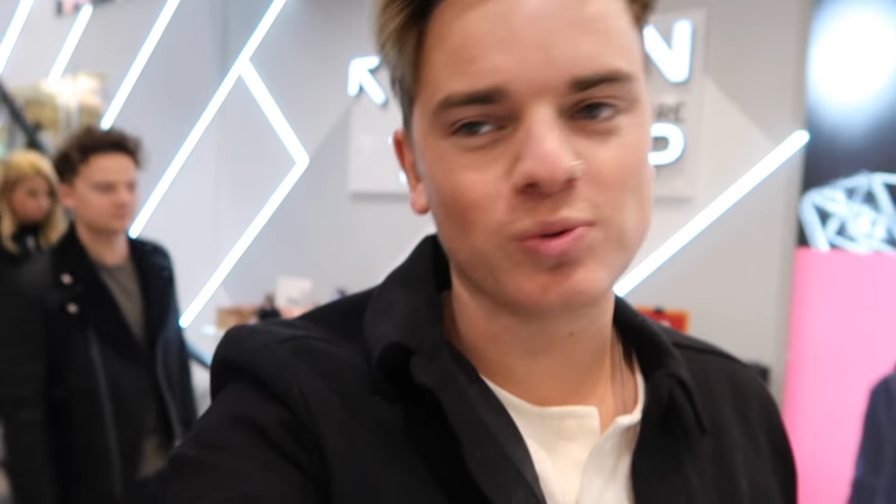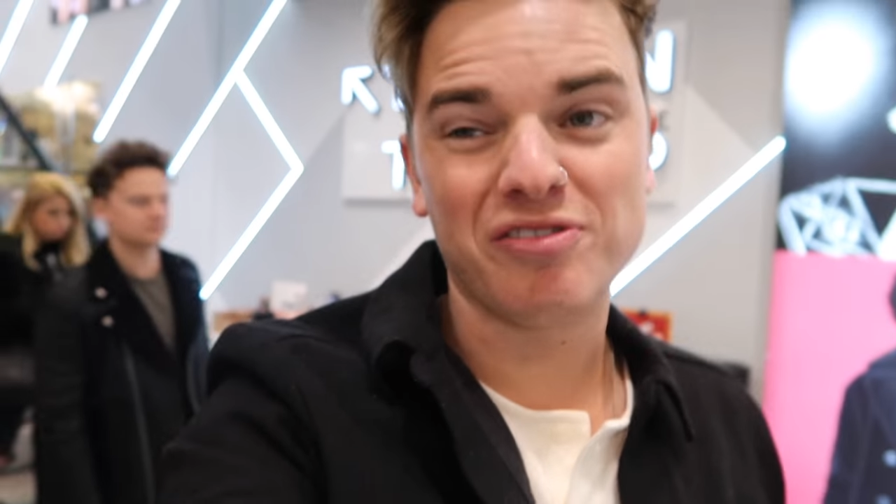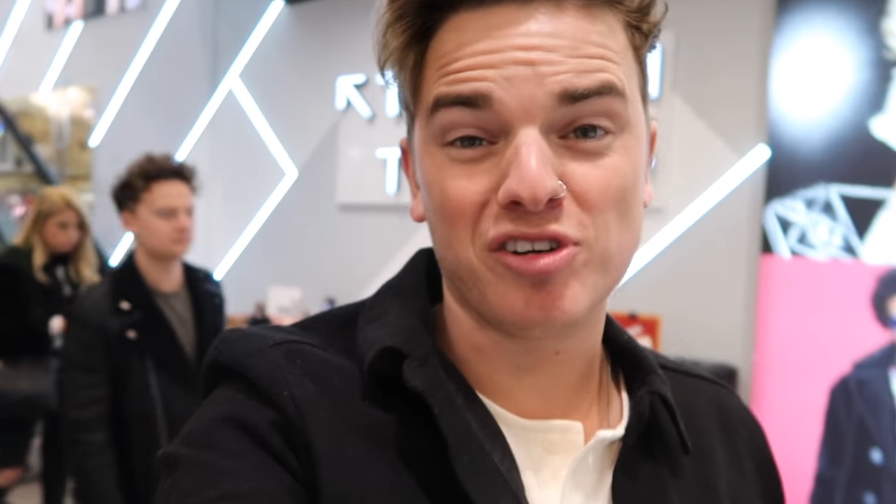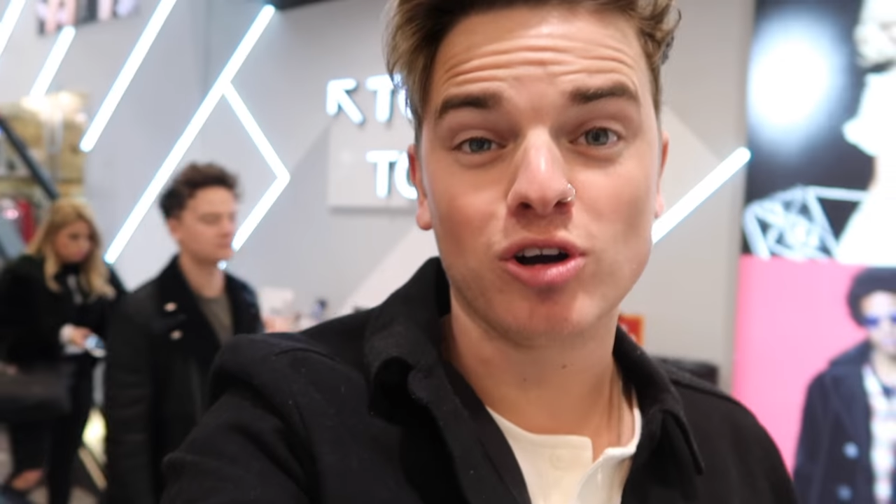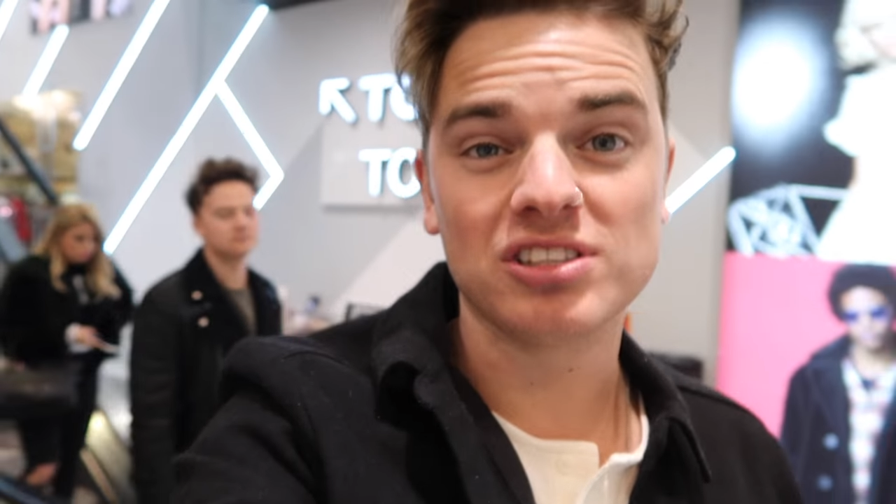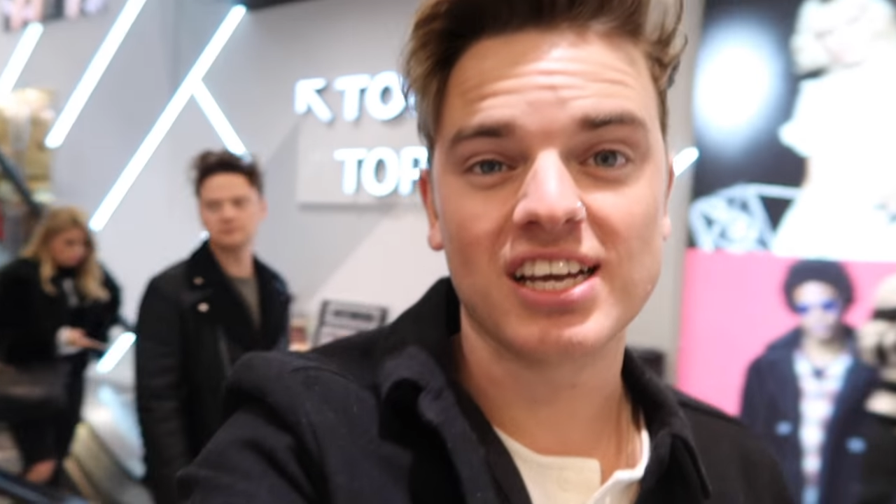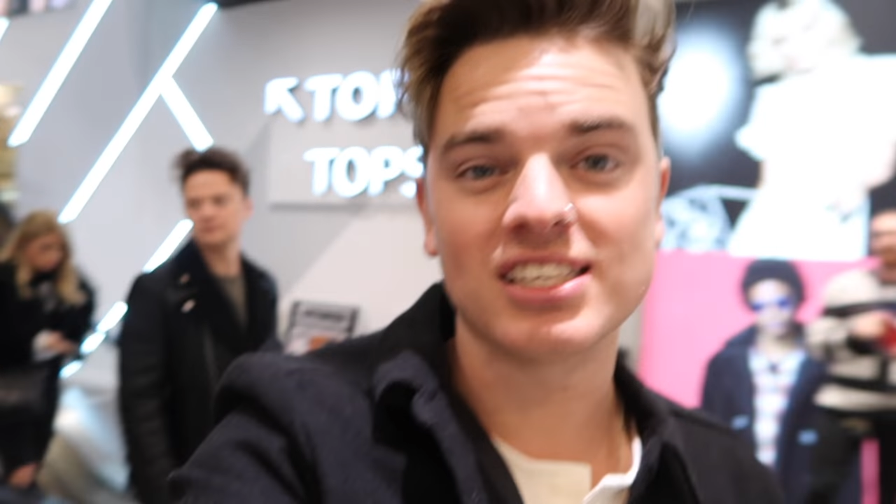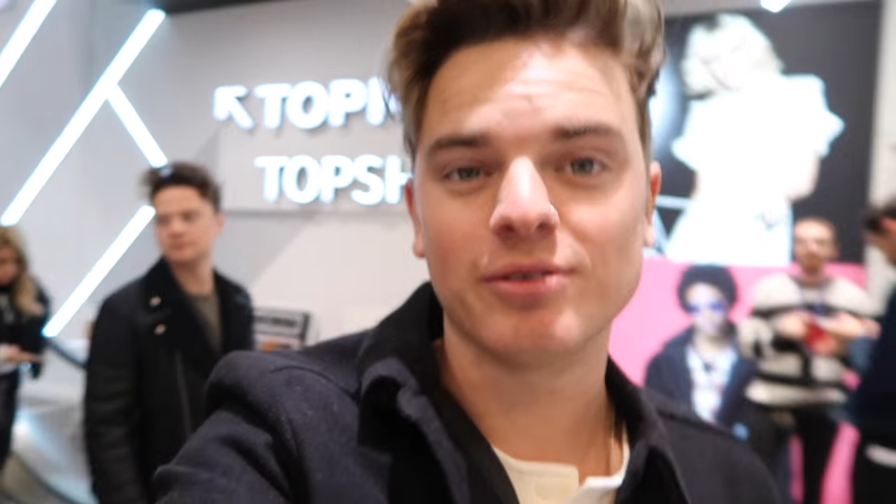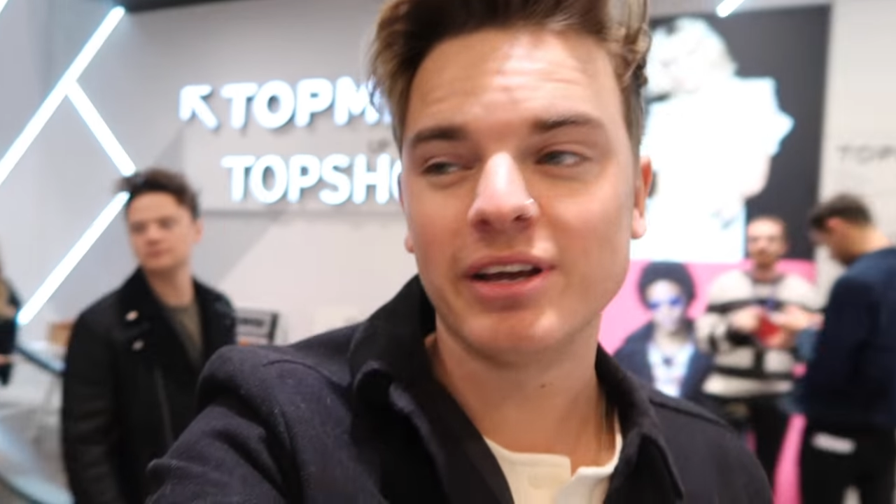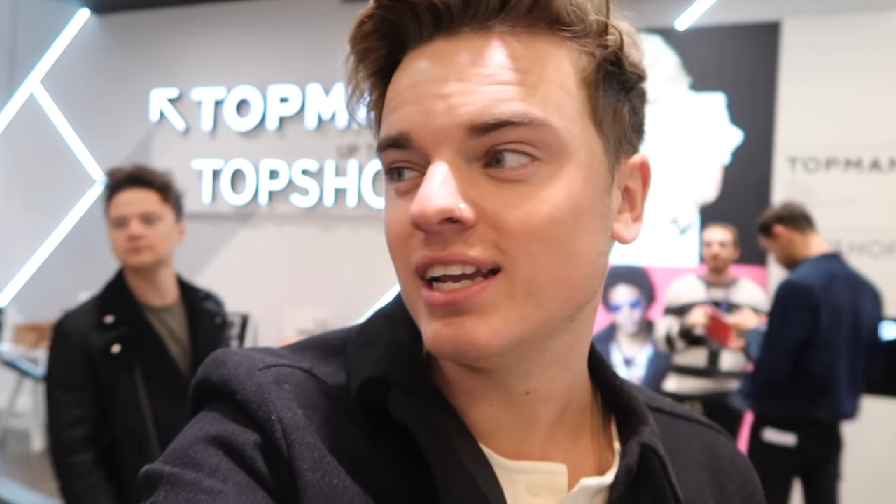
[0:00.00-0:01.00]
we forgot to get
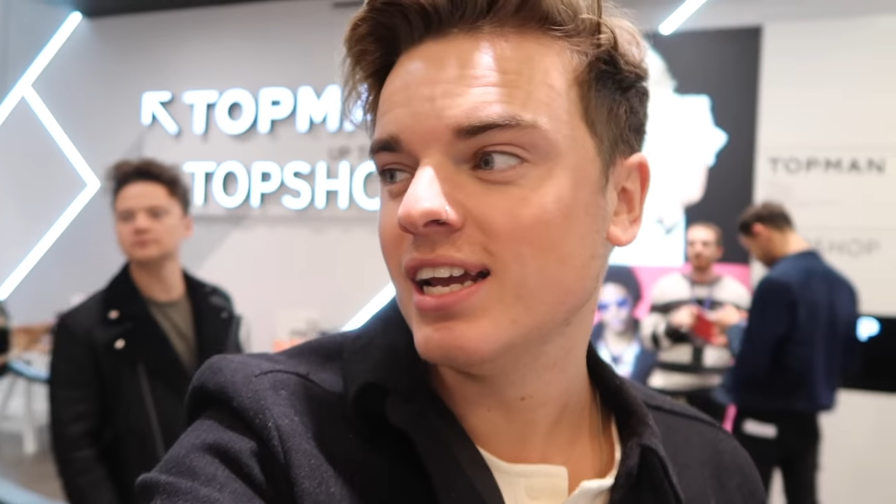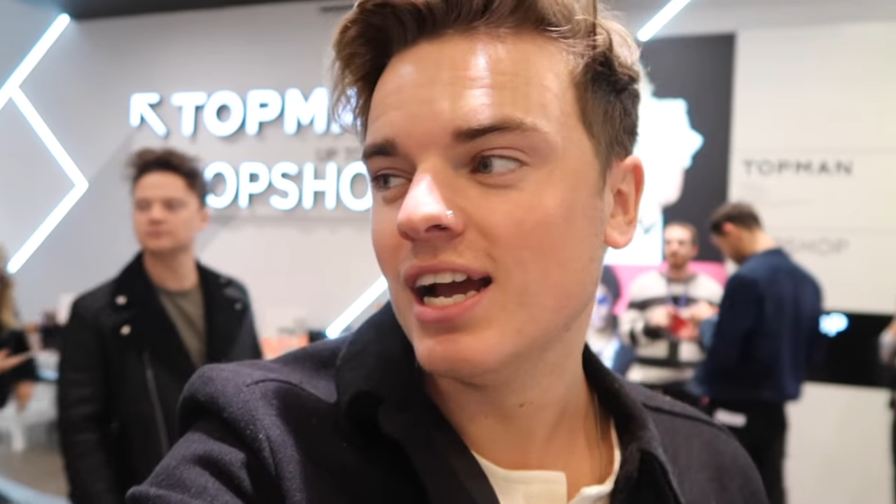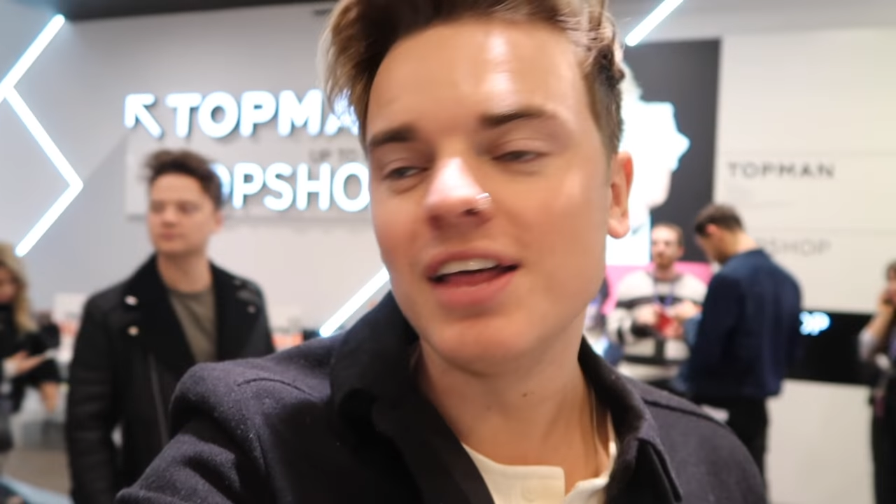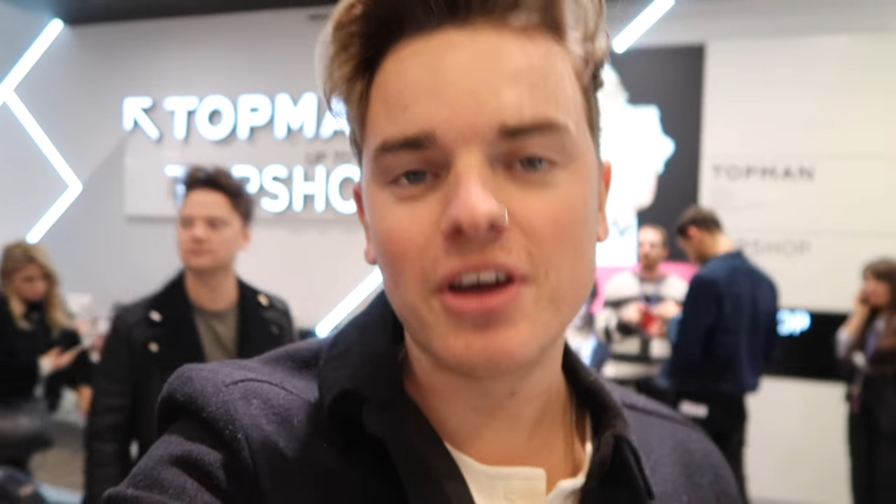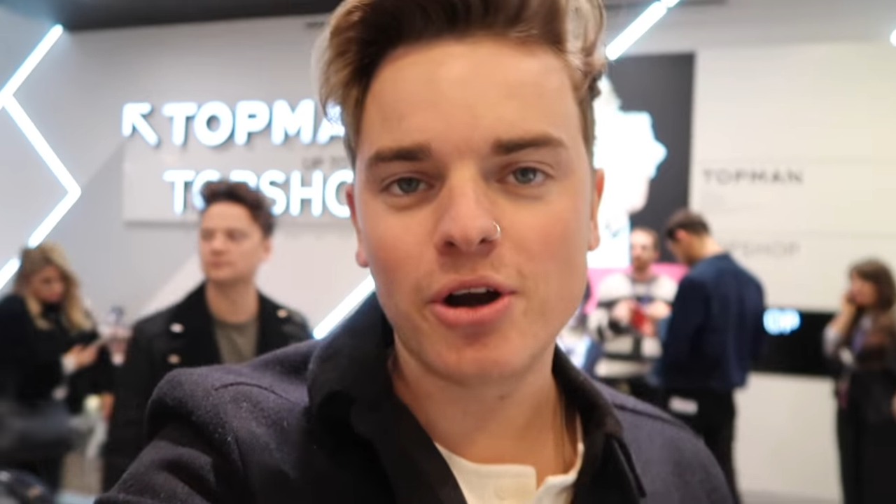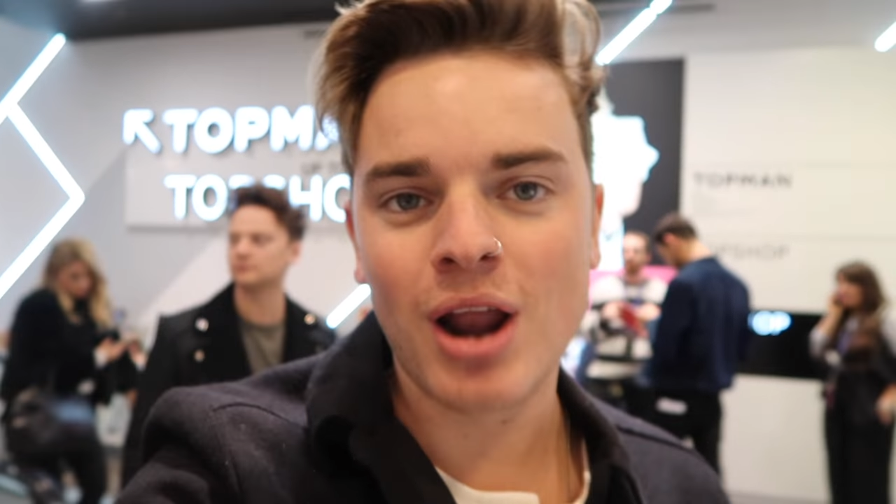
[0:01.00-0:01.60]
something and they